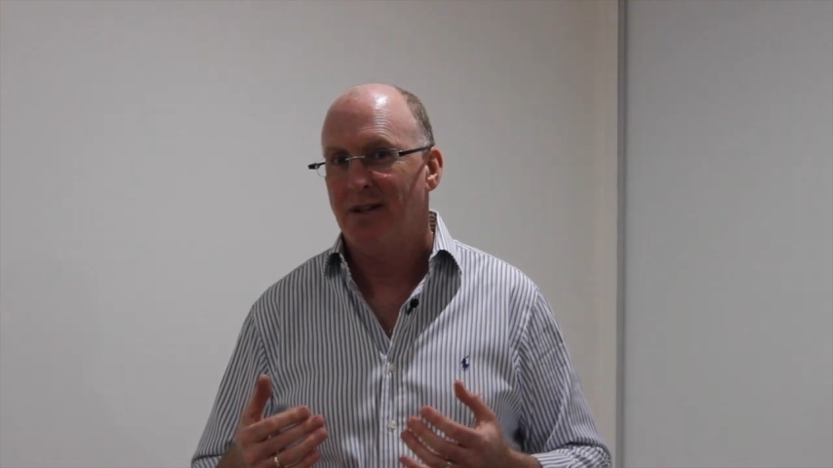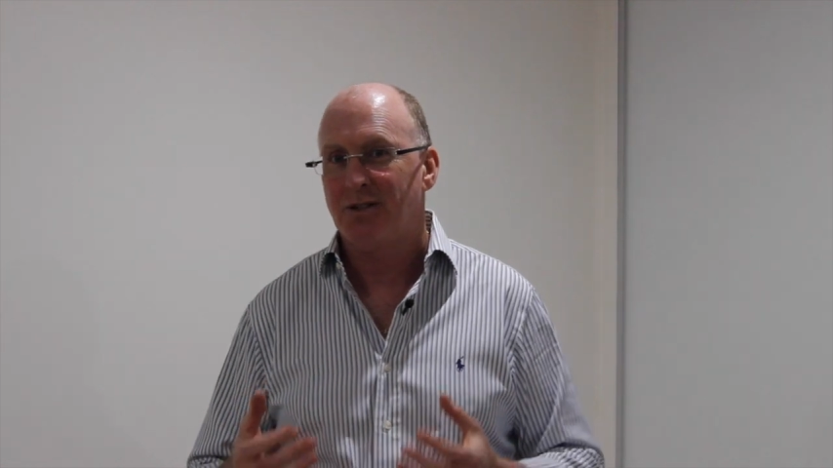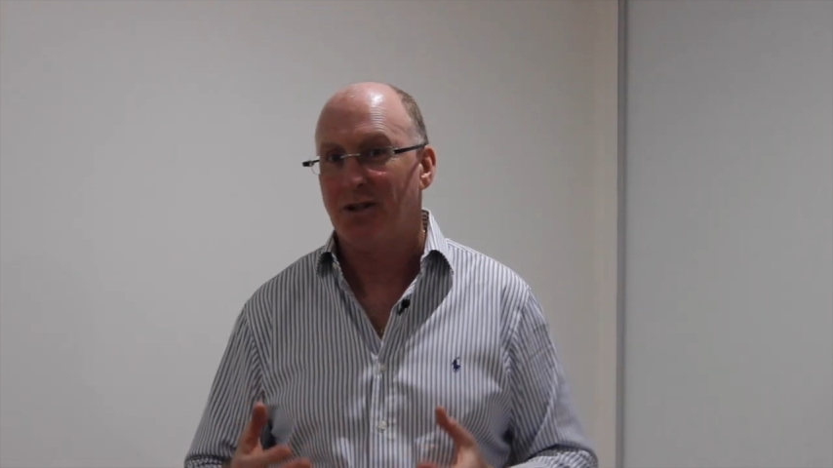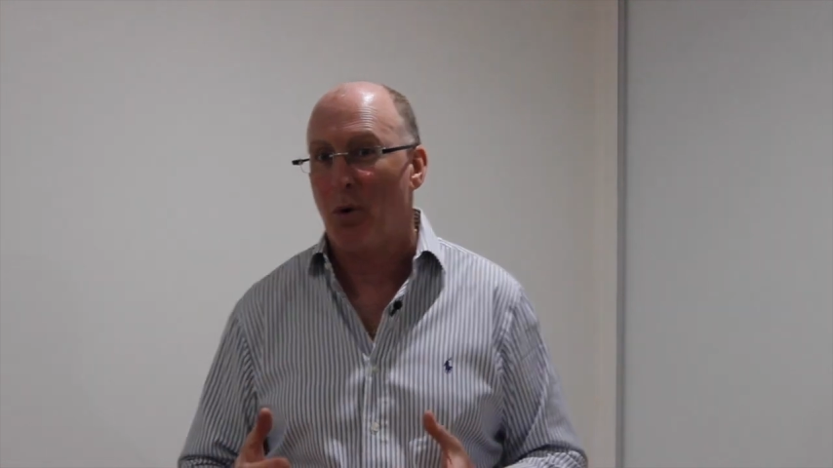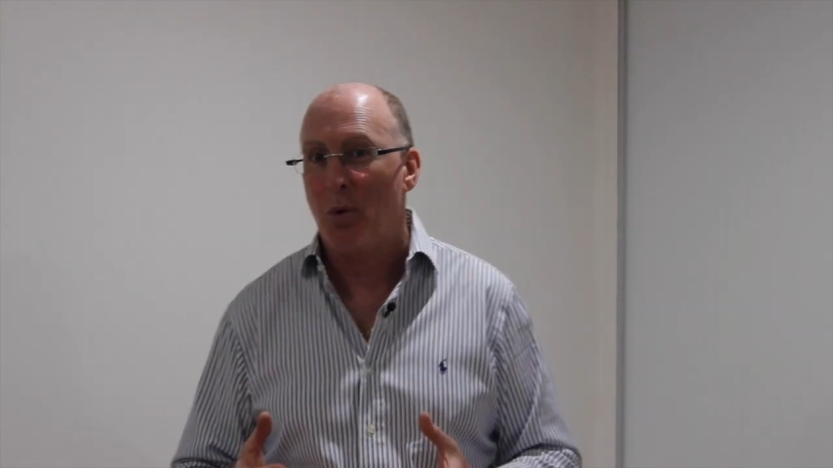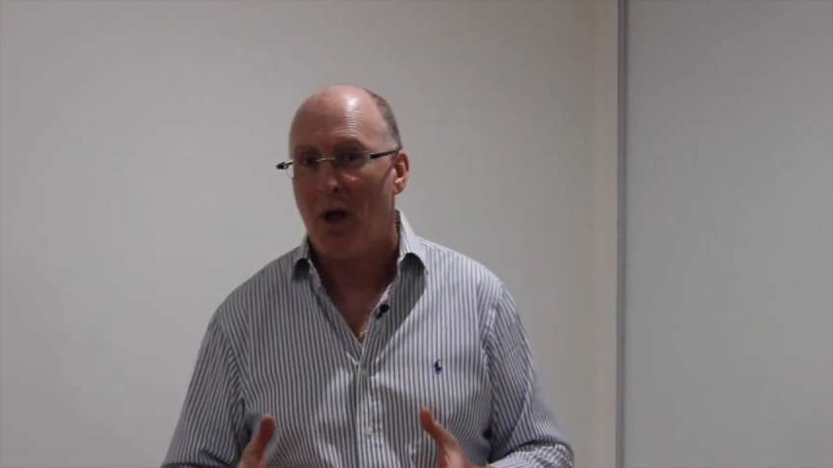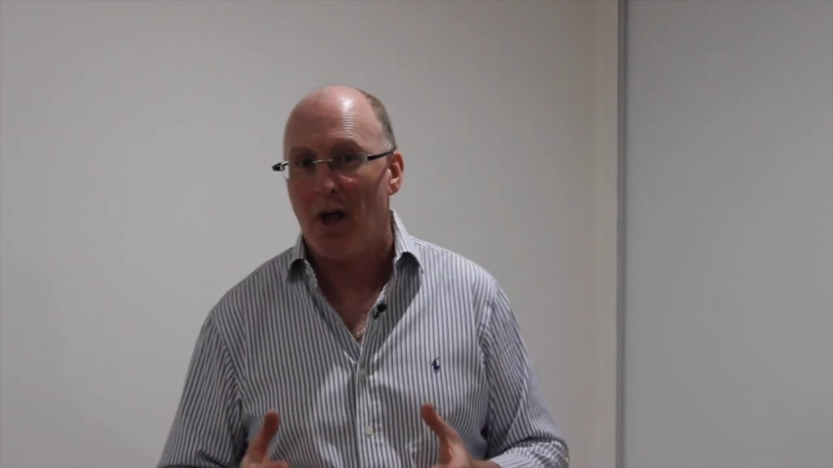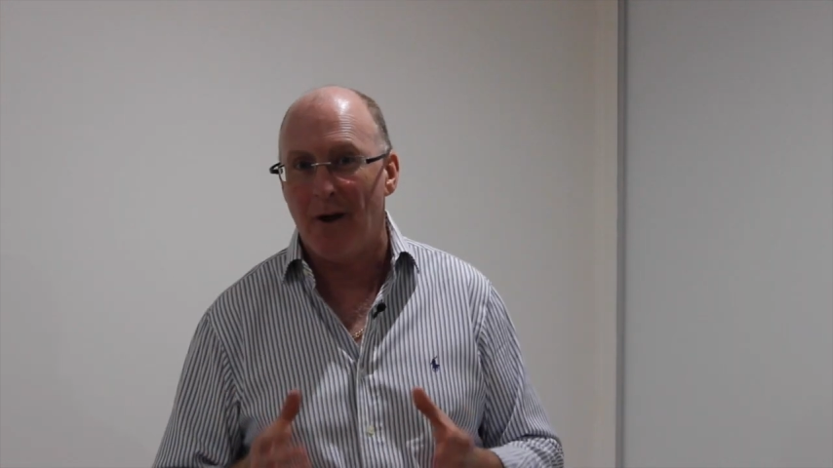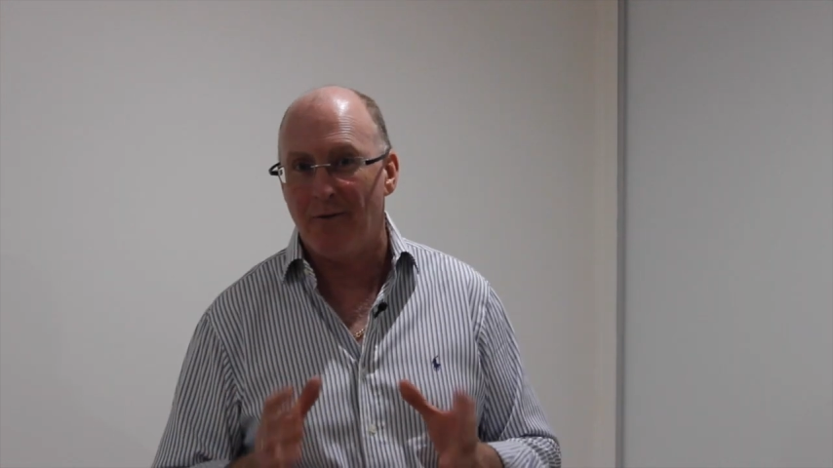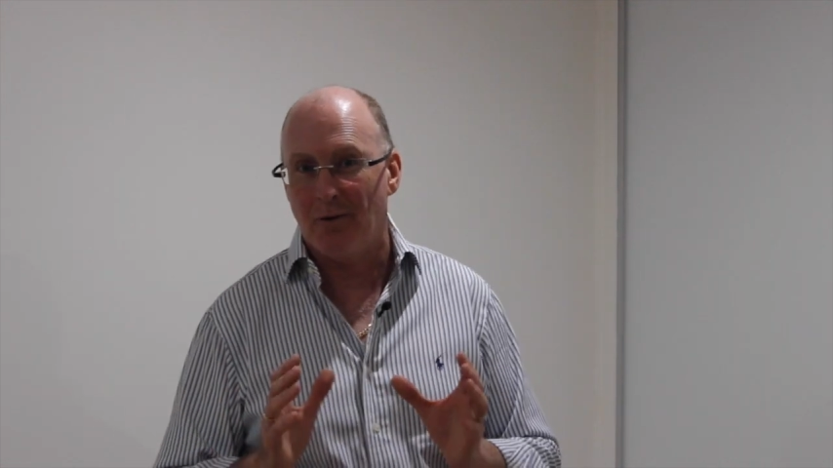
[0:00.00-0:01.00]
So
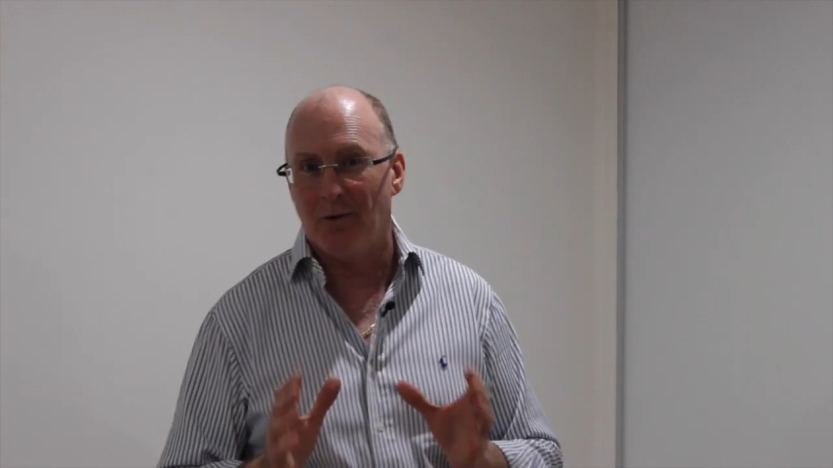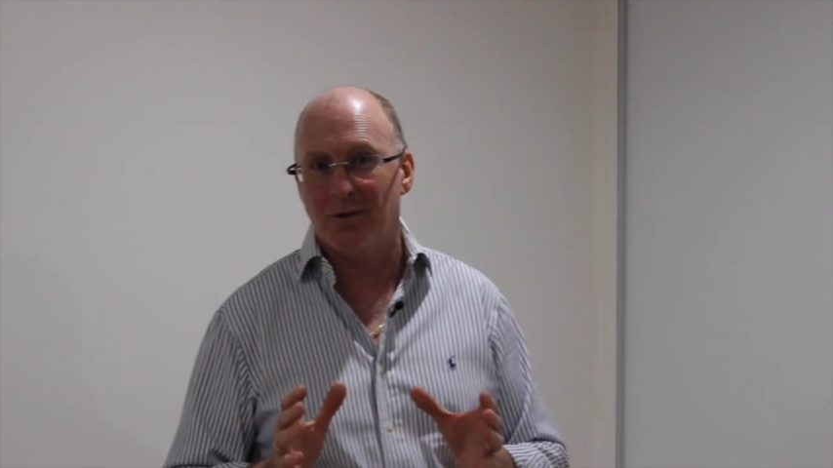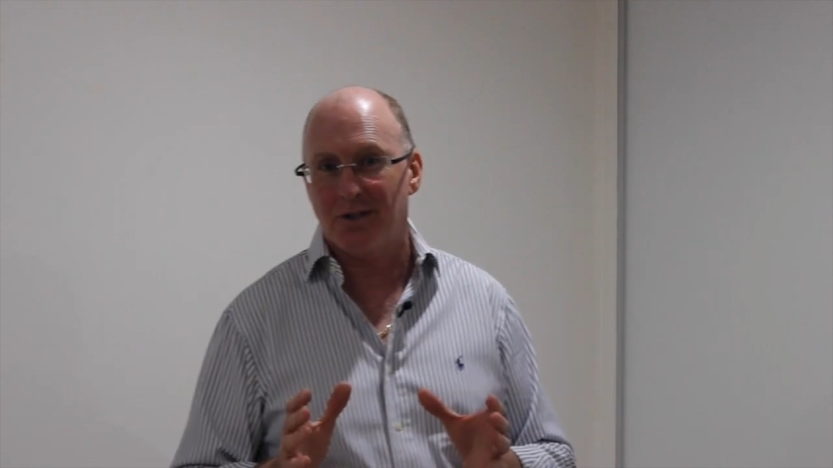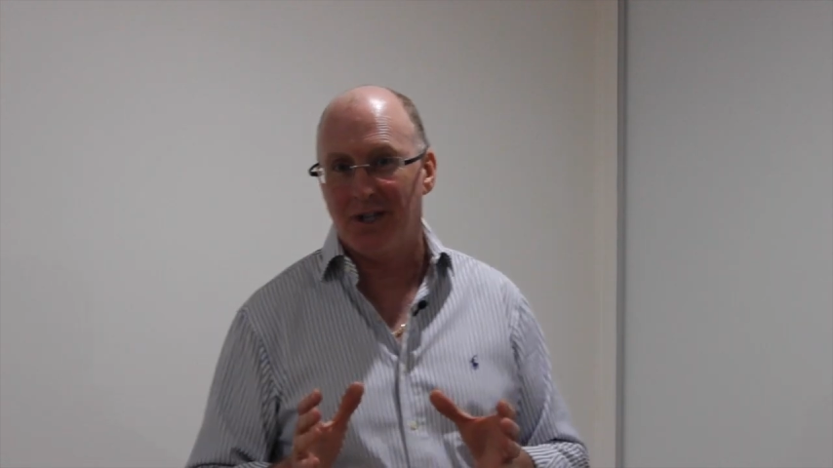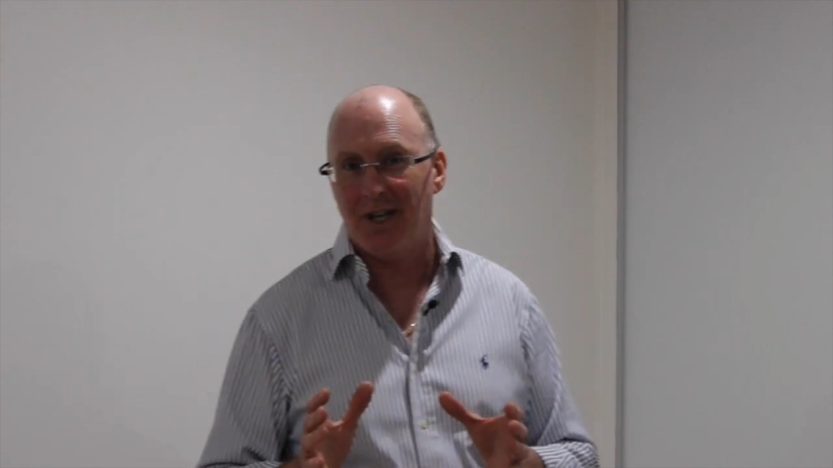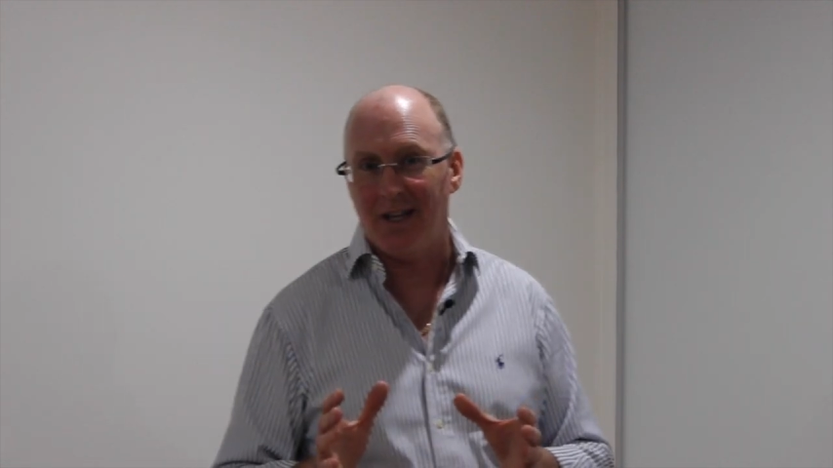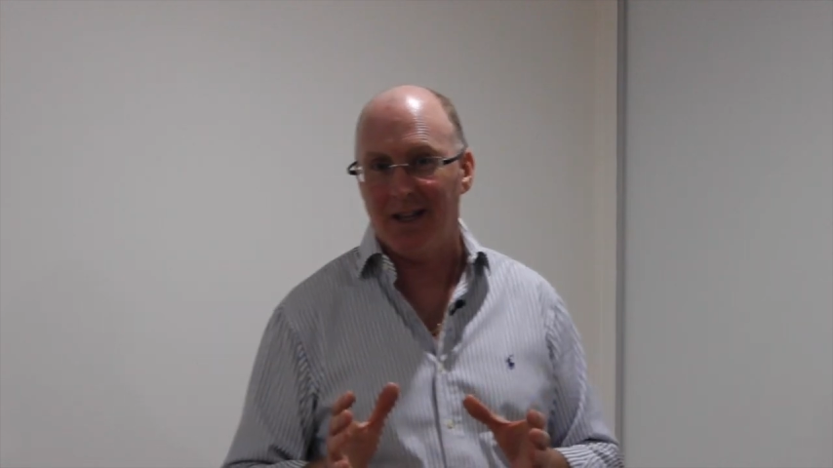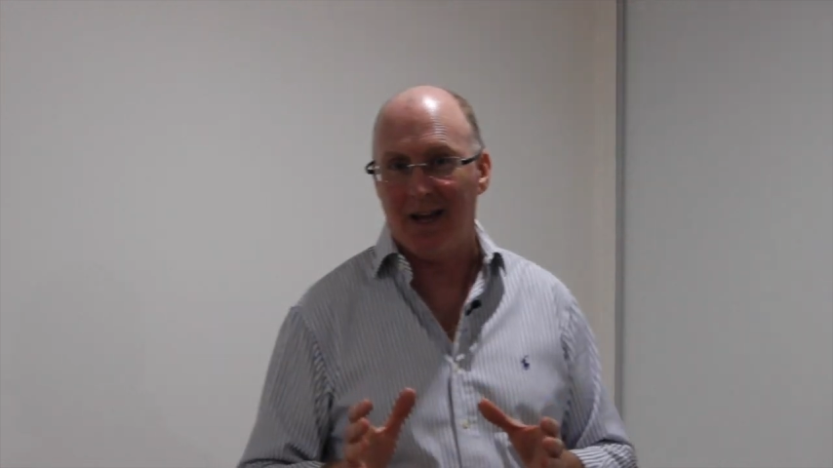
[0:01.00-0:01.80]
if you're sitting